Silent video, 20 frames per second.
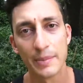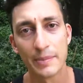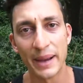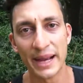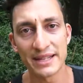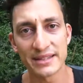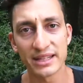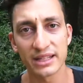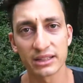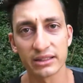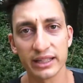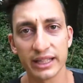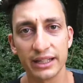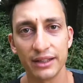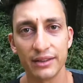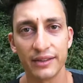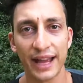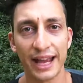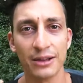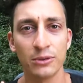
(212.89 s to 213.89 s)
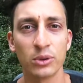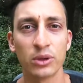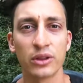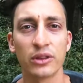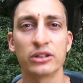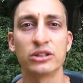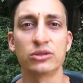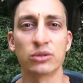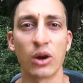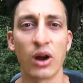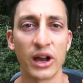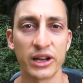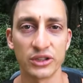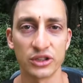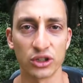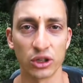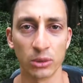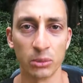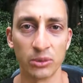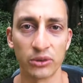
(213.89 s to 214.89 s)
Basically, they were the
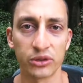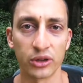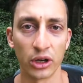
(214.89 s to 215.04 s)
grind jobs.